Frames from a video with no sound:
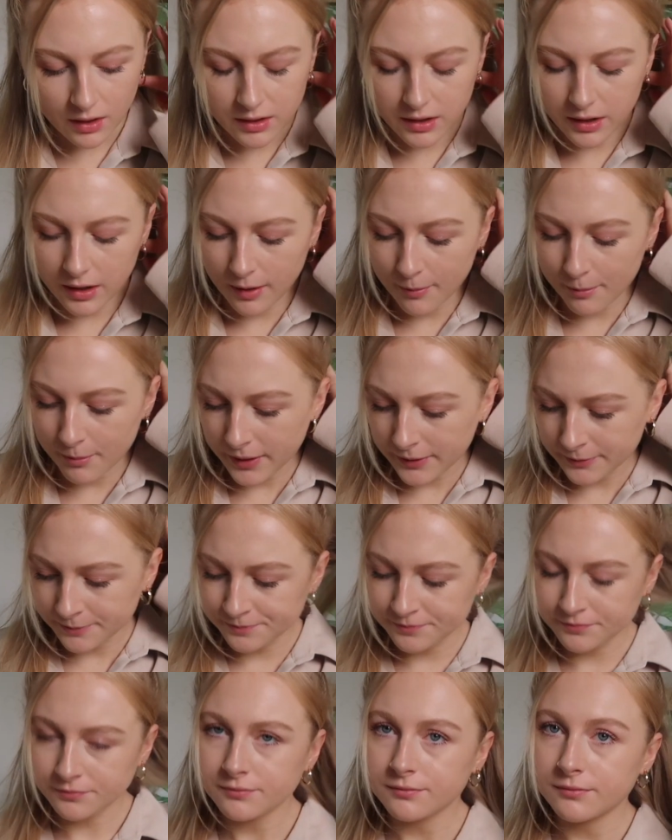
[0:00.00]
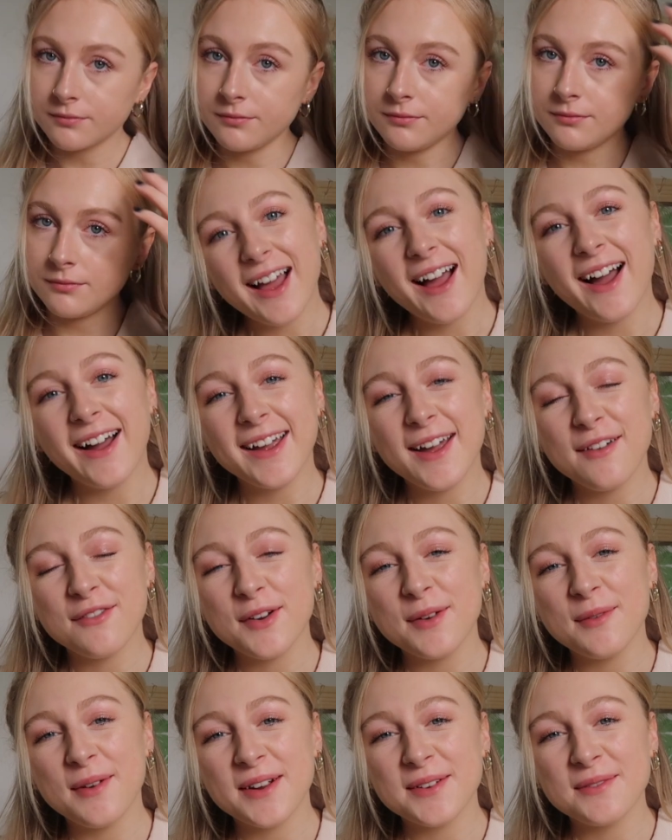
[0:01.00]
Yum. Hi
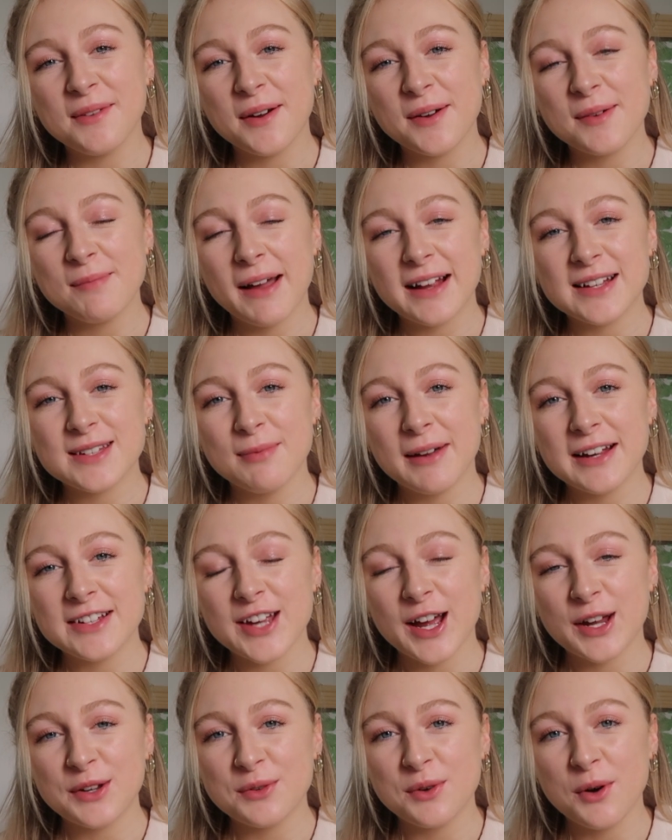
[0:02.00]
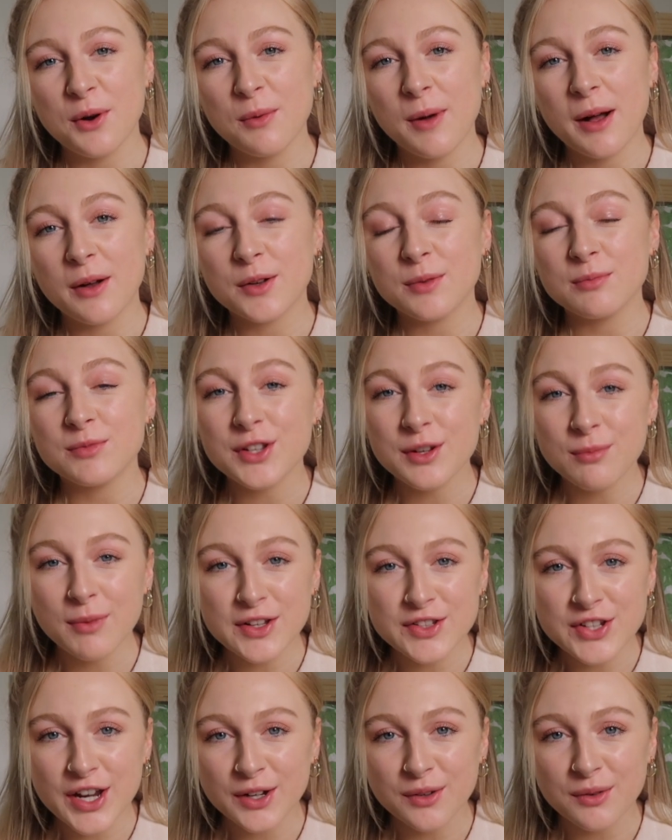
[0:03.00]
everyone, welcome back to my channel, or welcome to
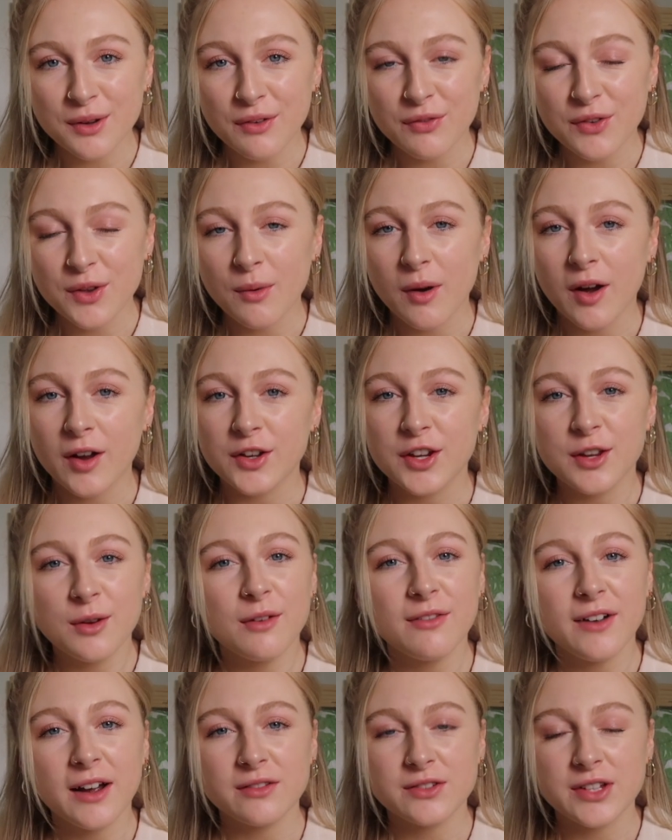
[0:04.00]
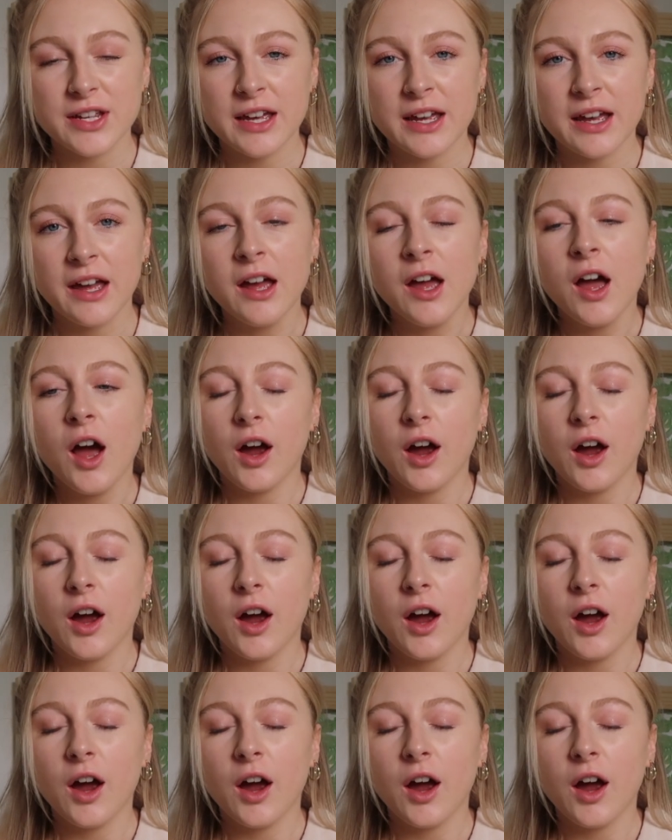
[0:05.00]
my channel if you are new around here.